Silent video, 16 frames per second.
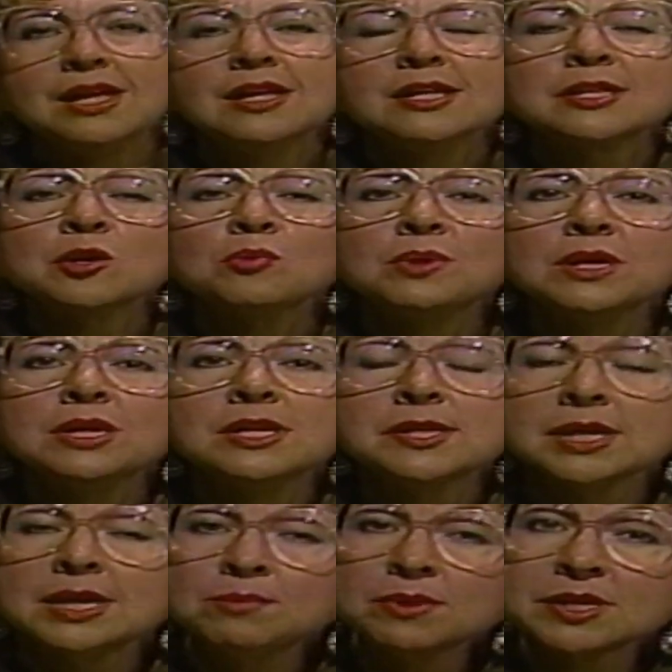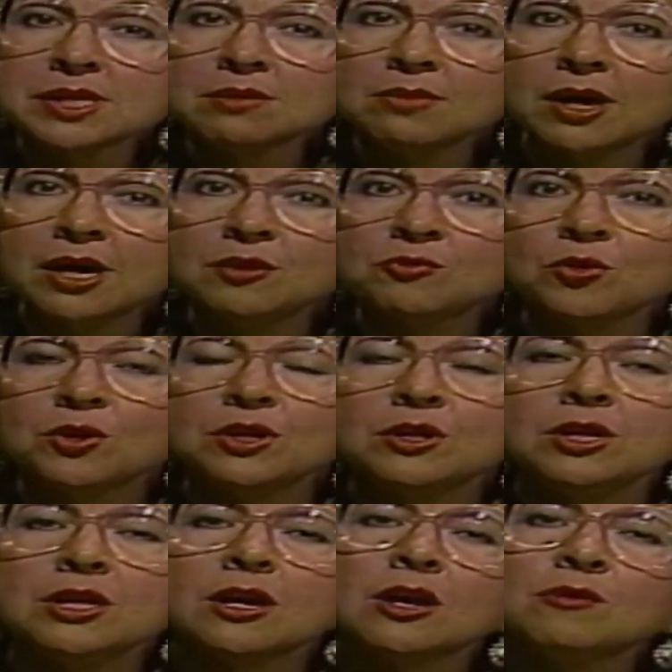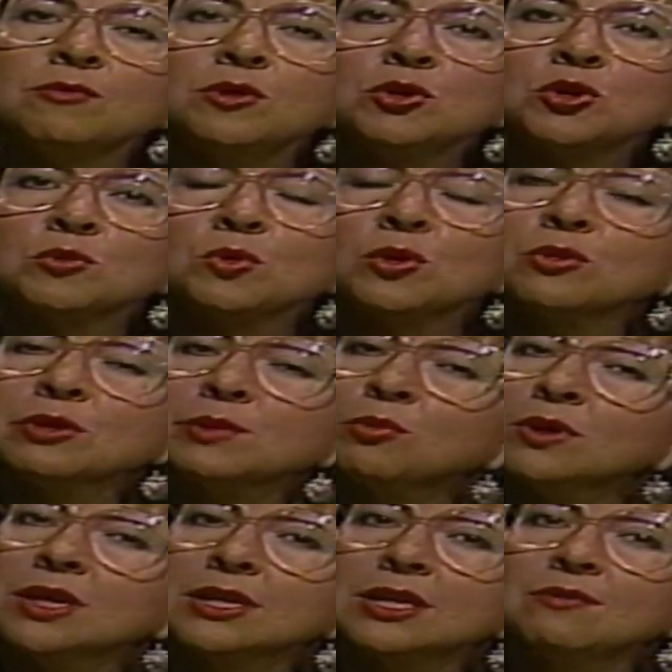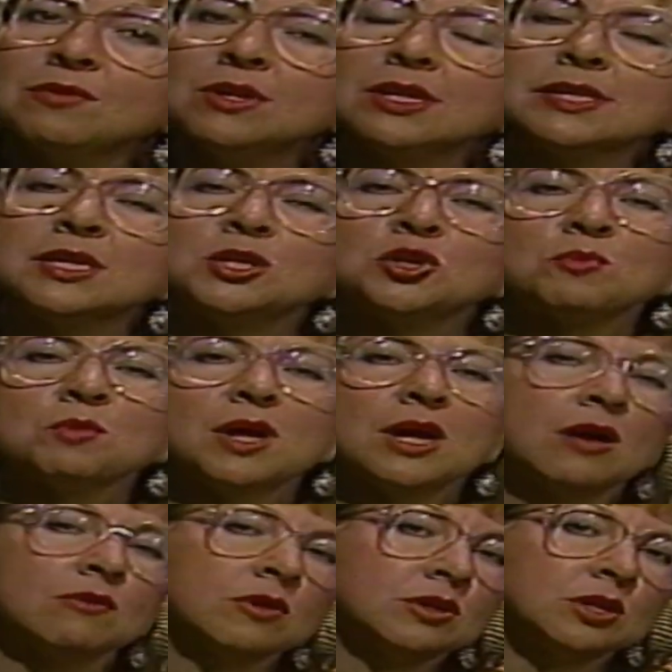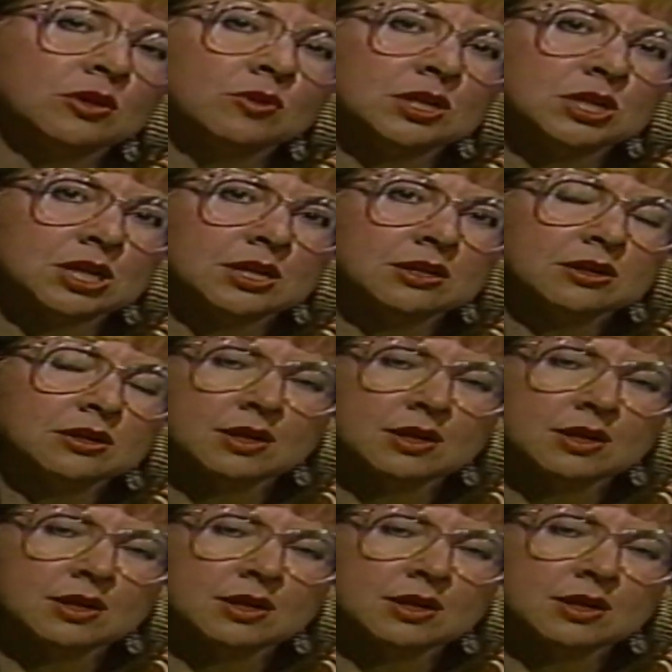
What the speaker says: So please keep us in mind for any future motorsport activities that you may have on your agenda.